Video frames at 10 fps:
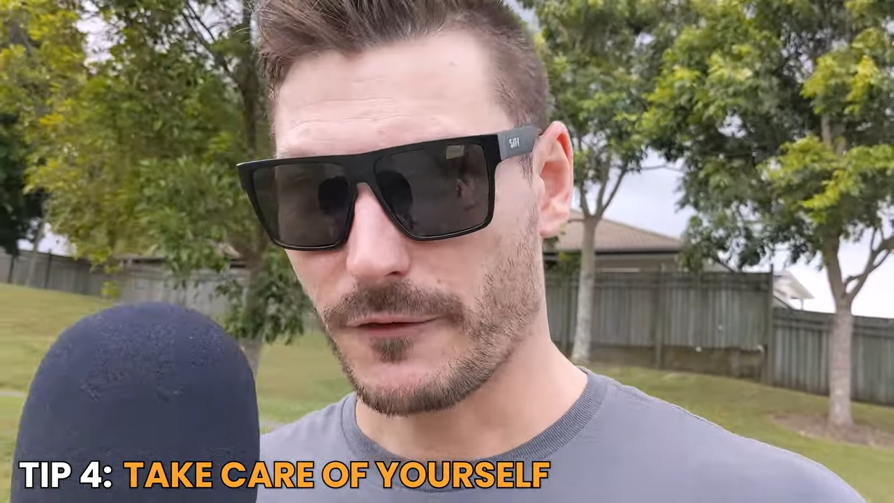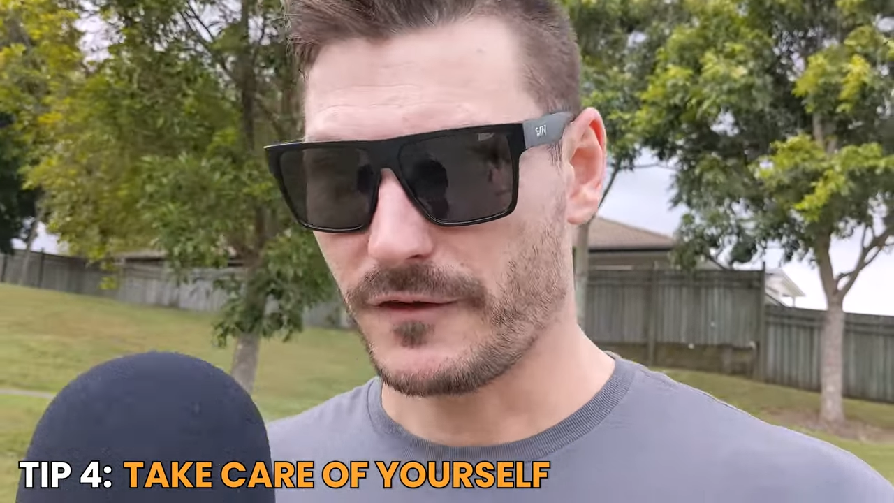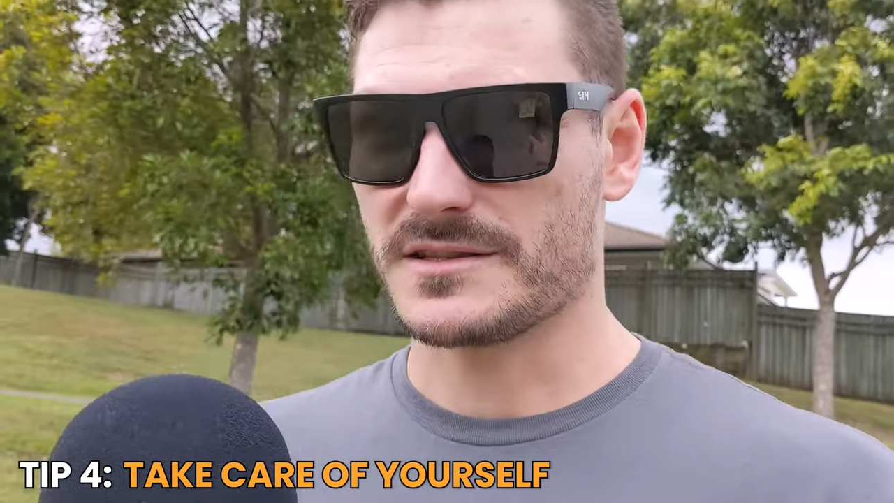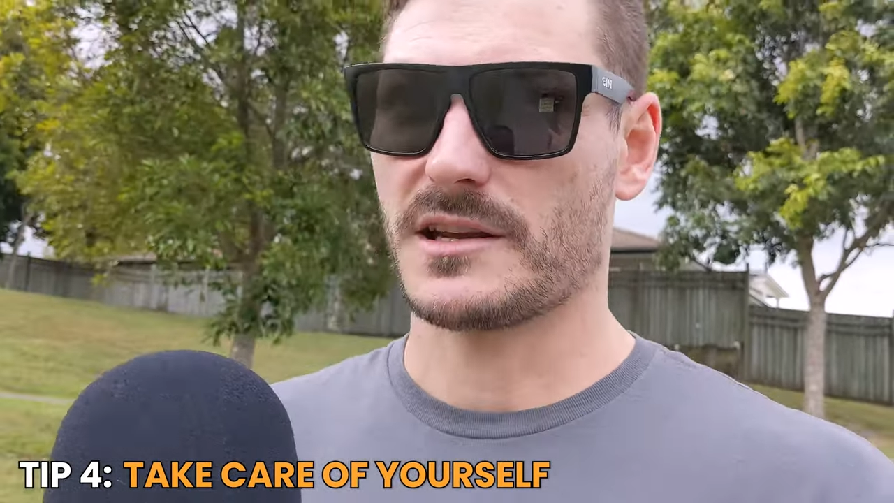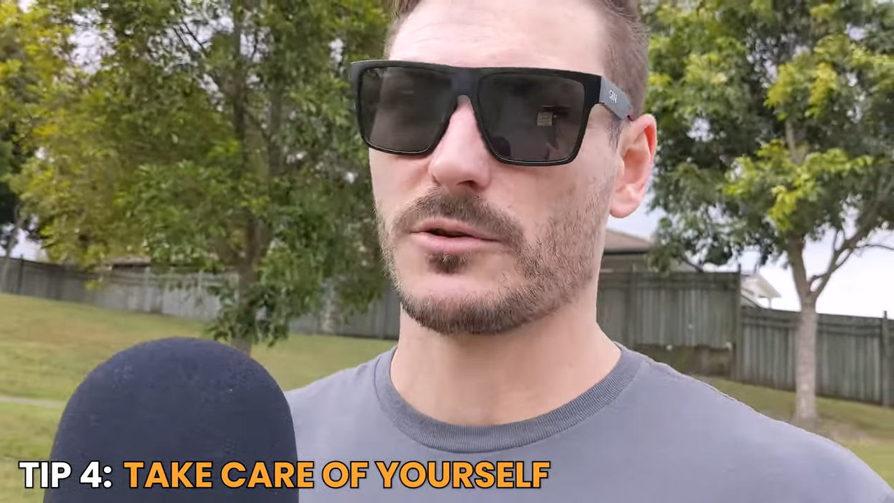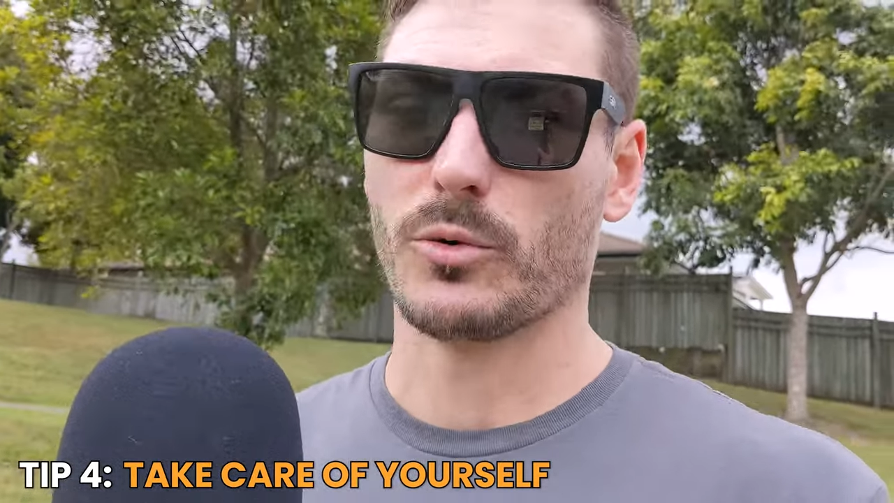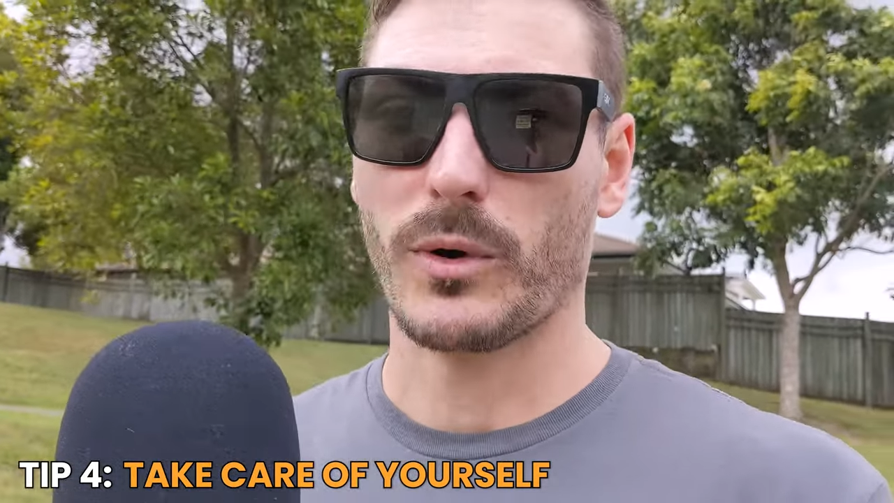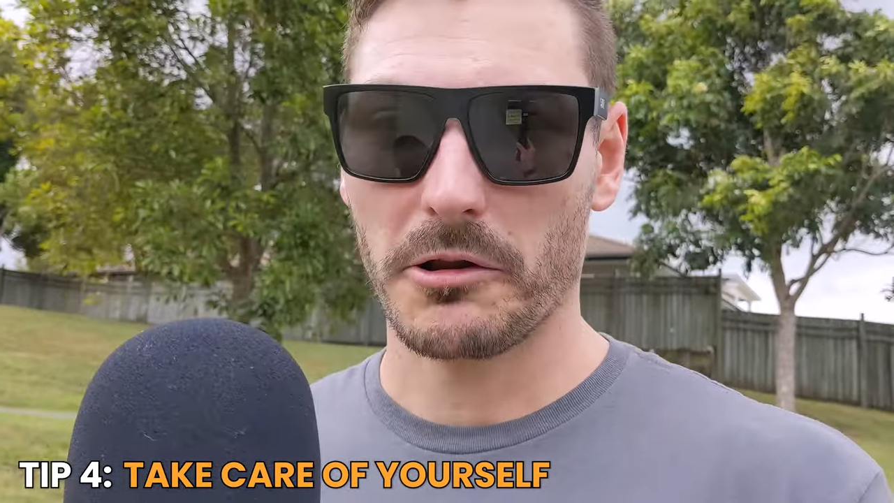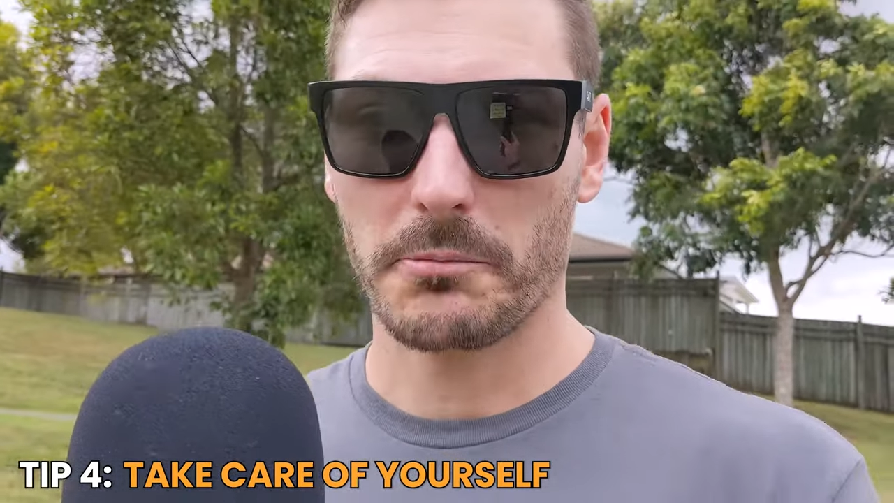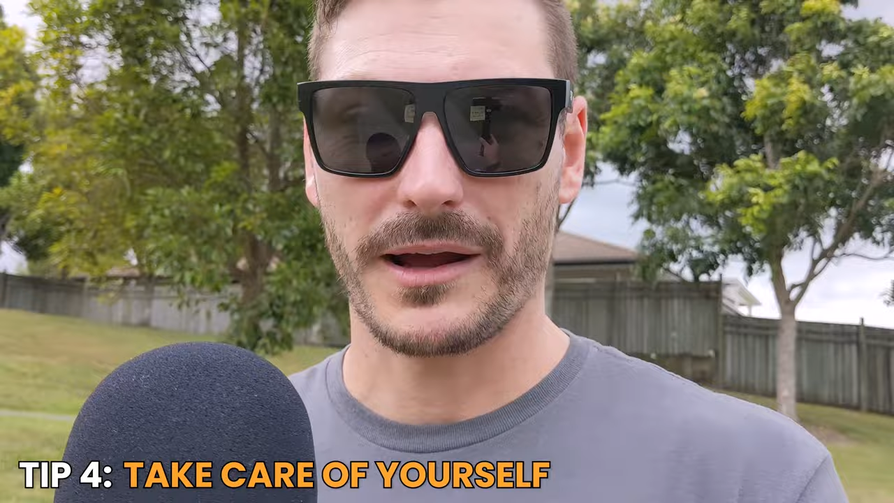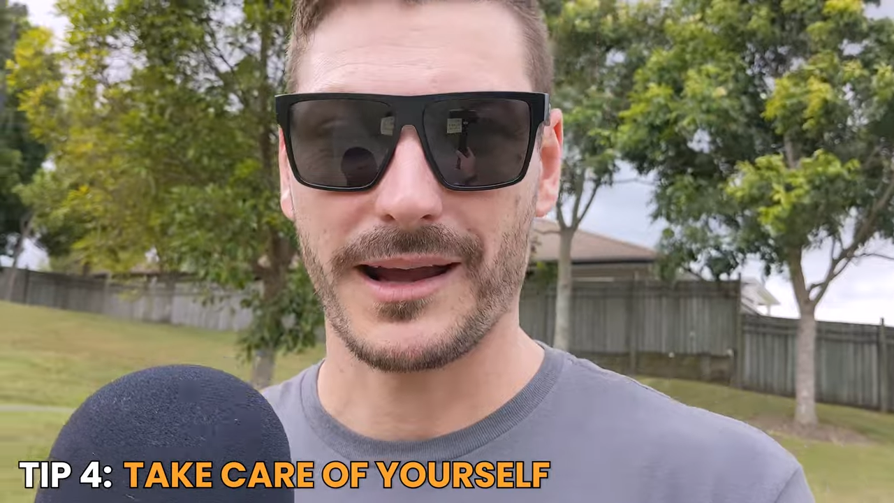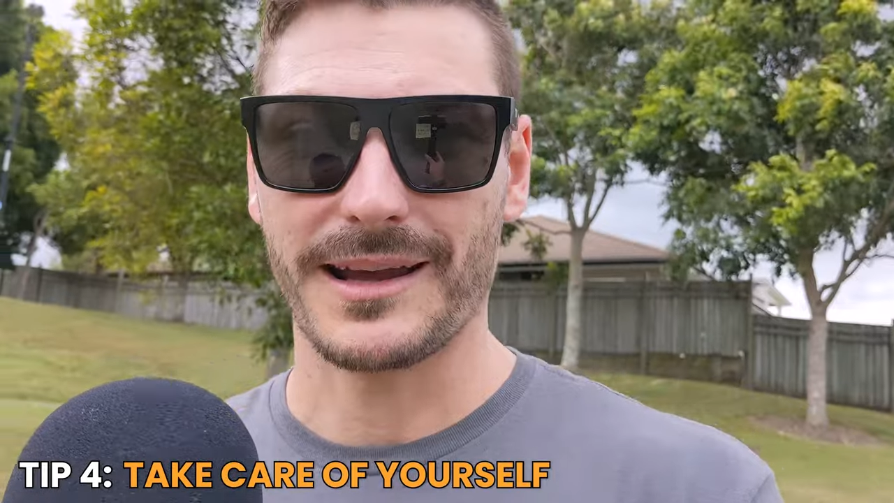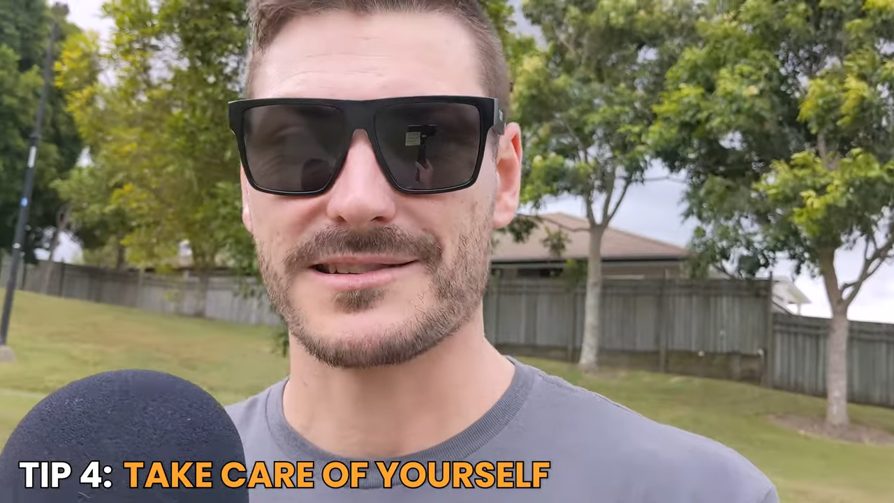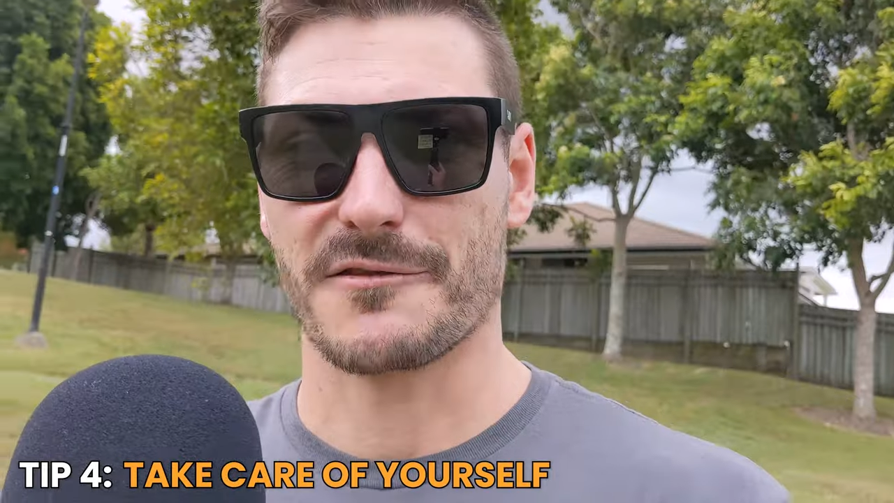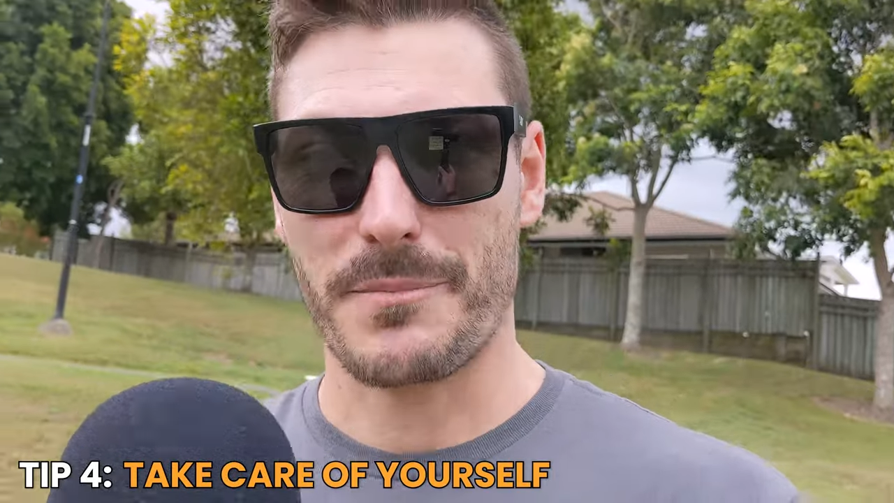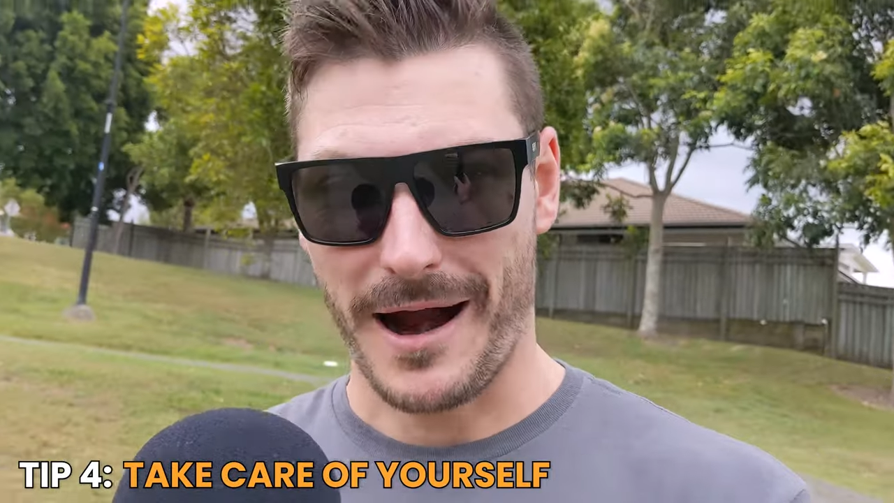physical well-being is of